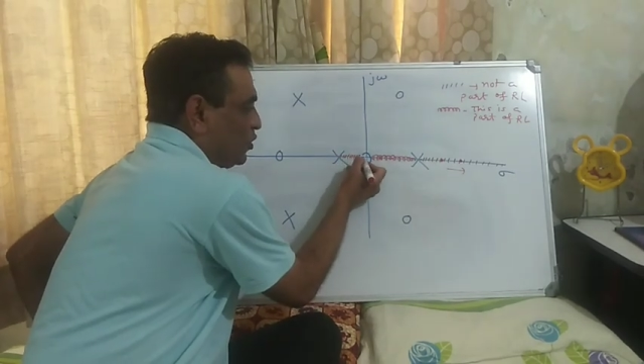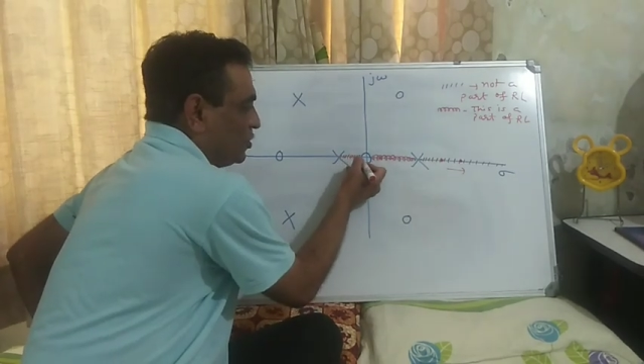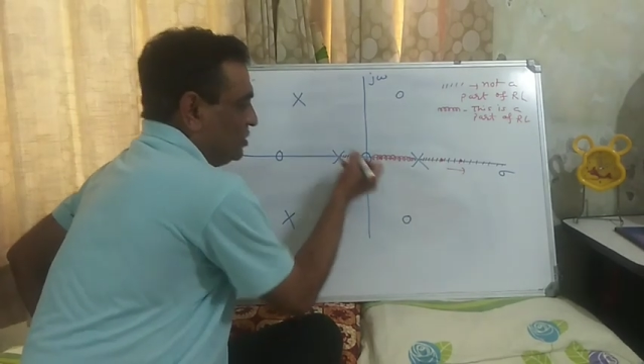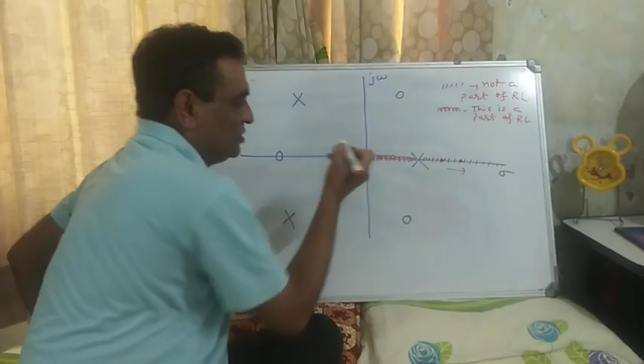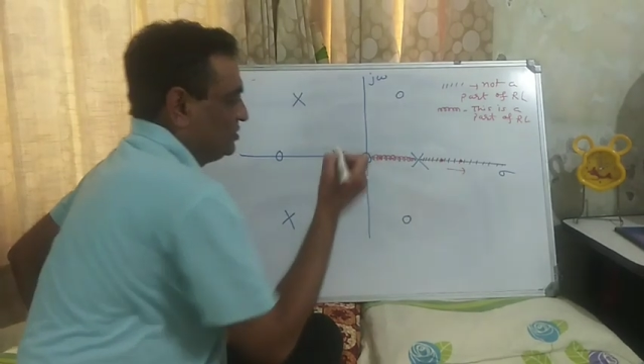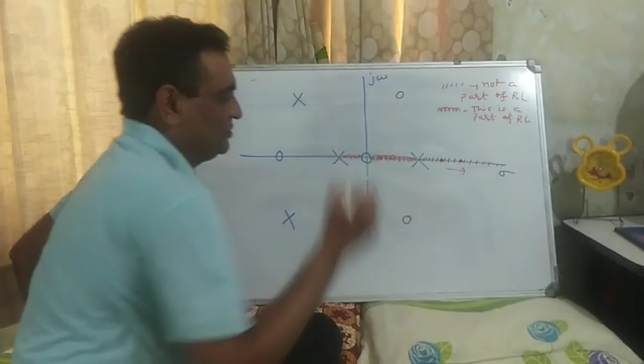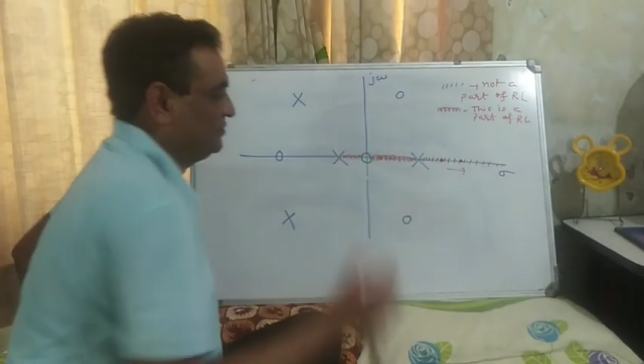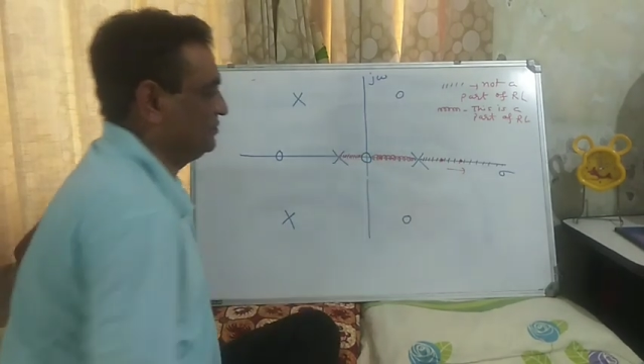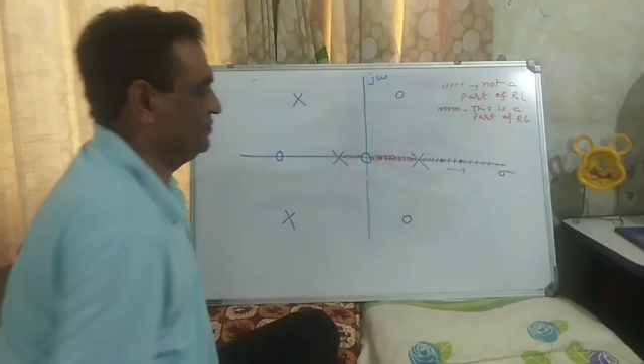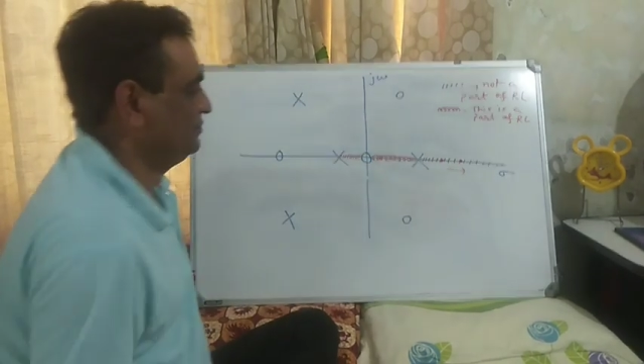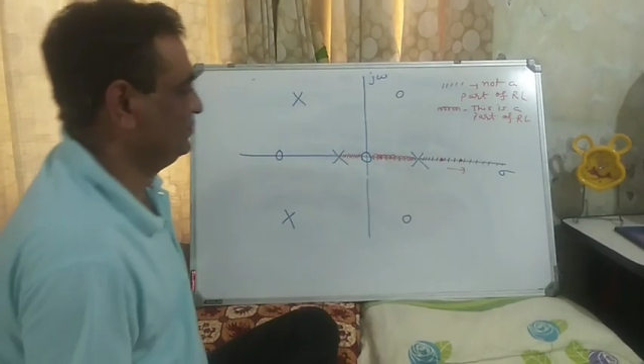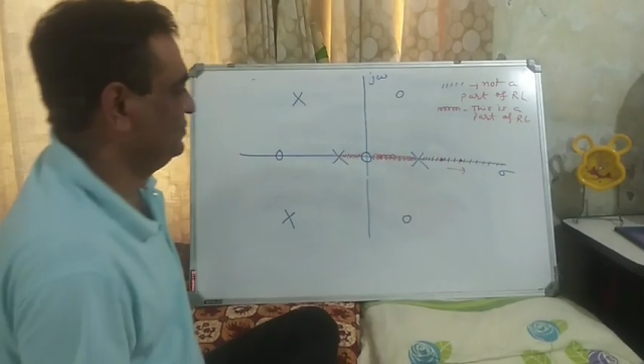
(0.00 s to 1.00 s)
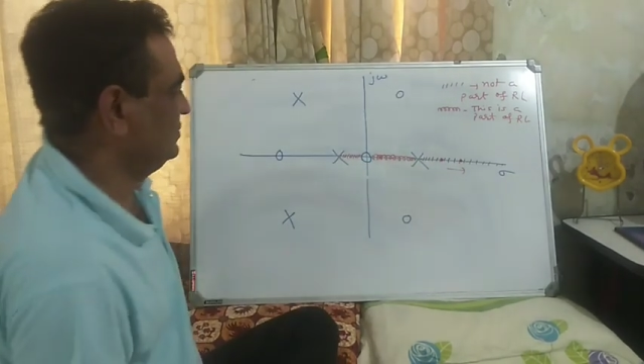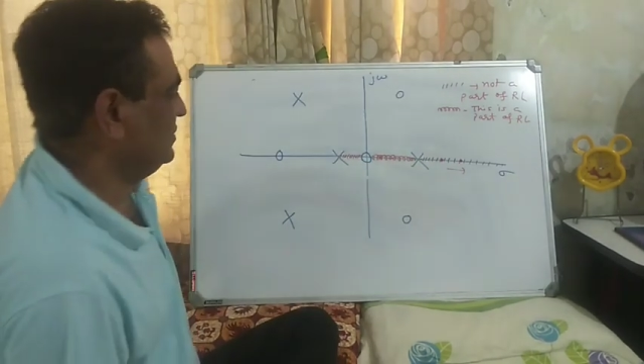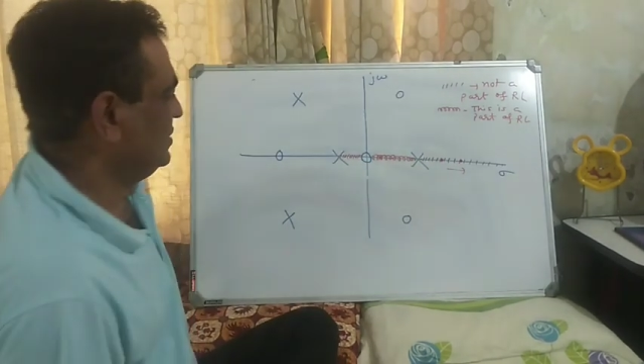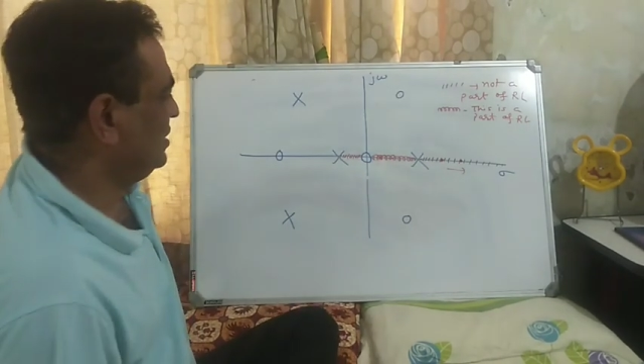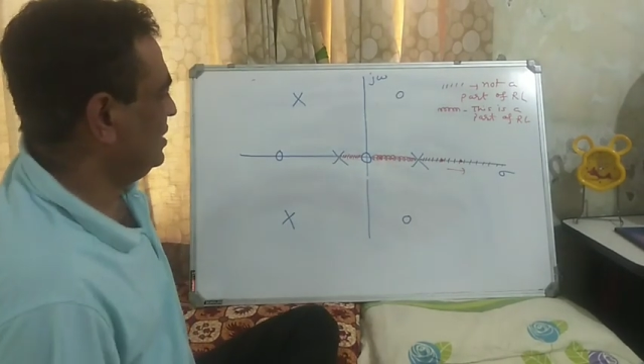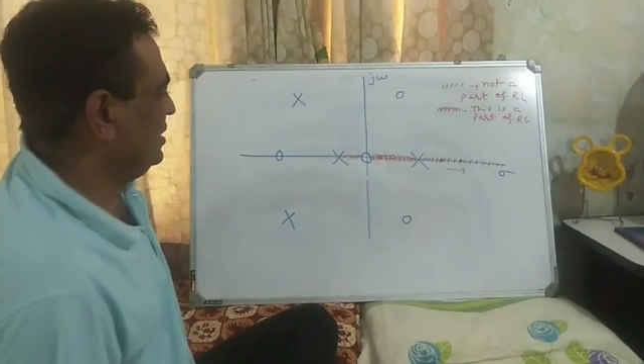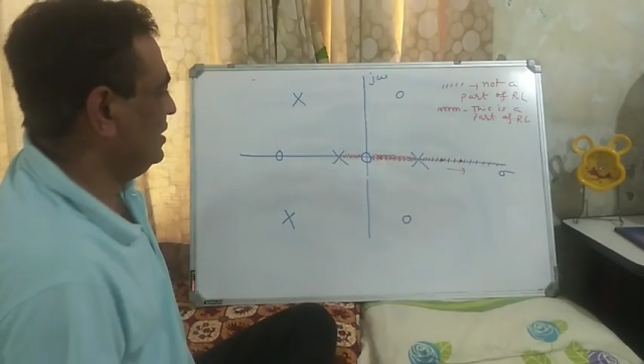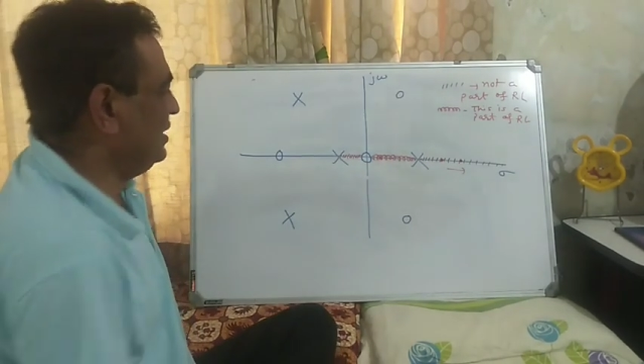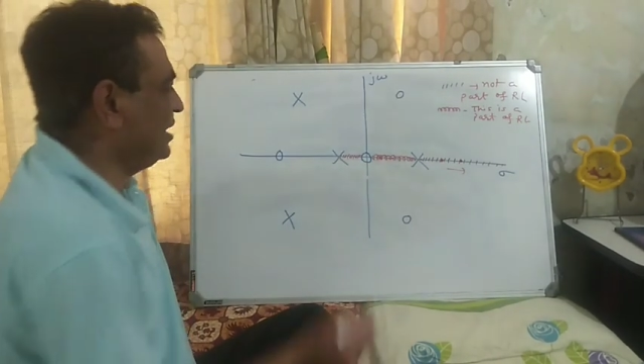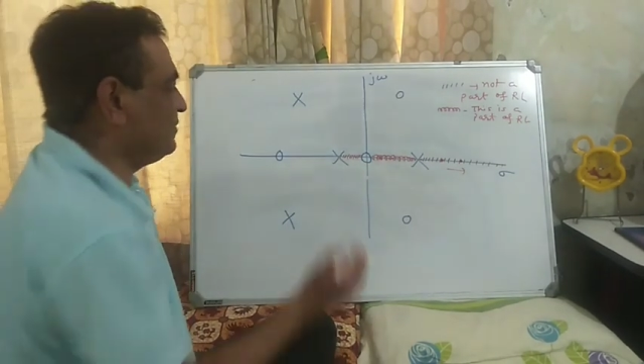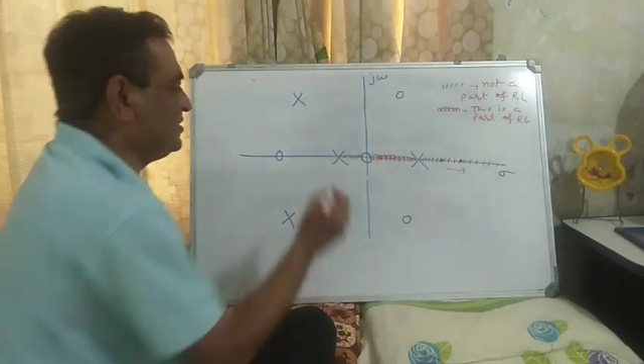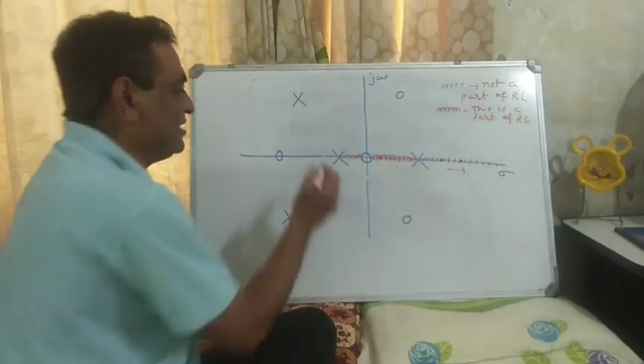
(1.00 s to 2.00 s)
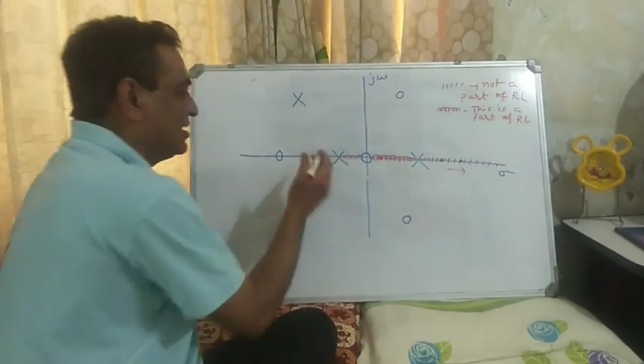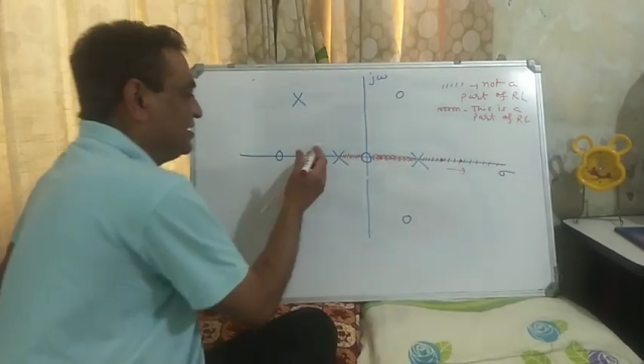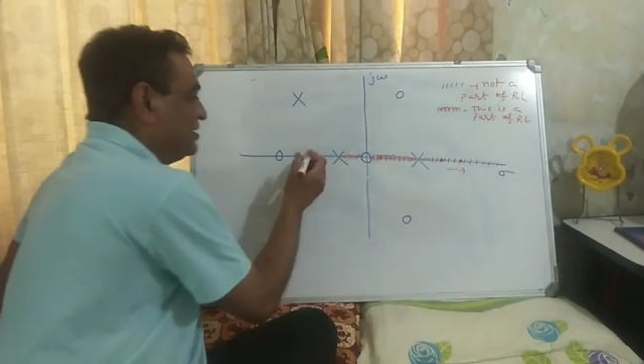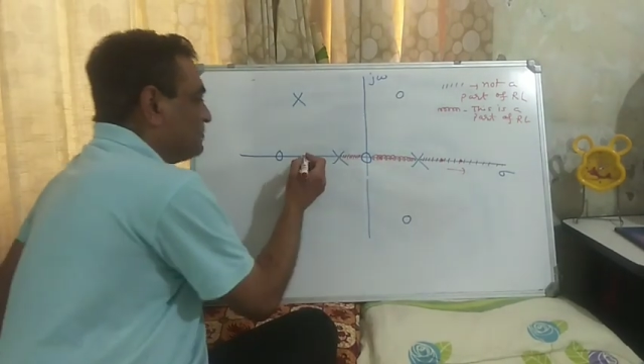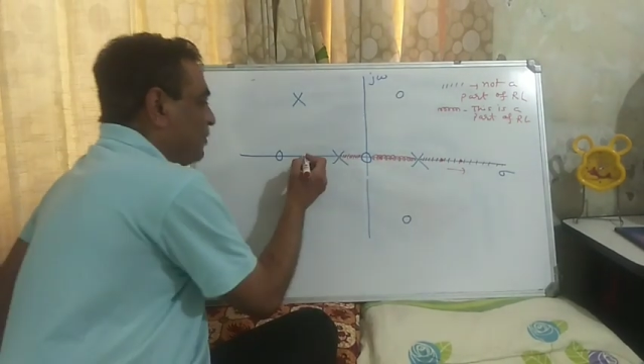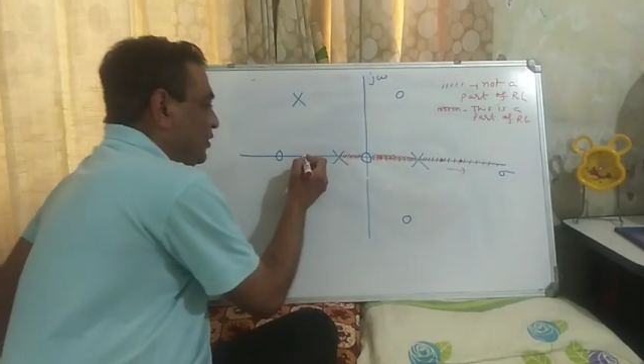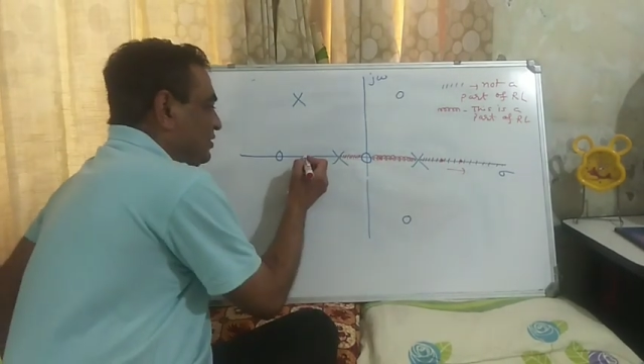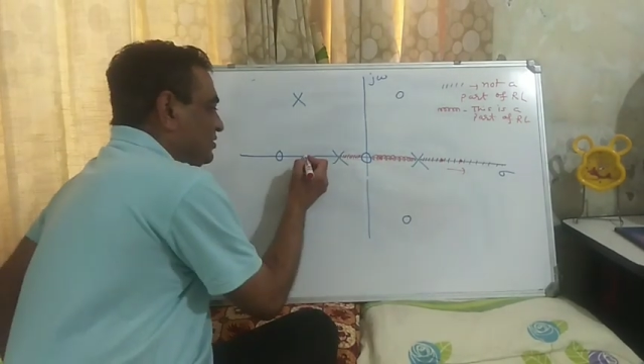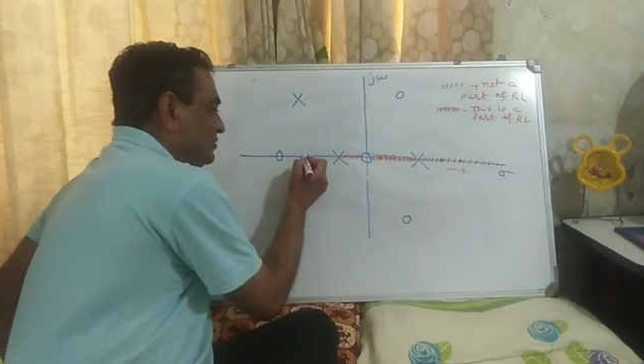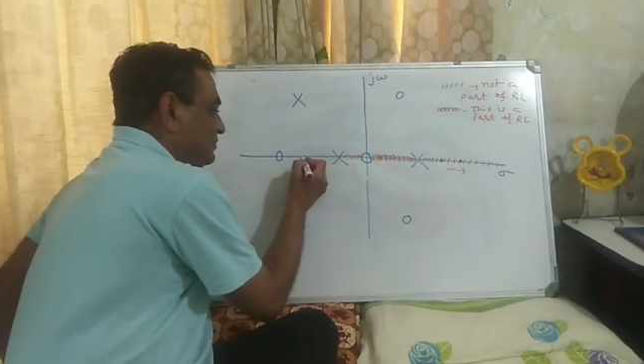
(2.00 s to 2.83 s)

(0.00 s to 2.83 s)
locus. Let me check this point.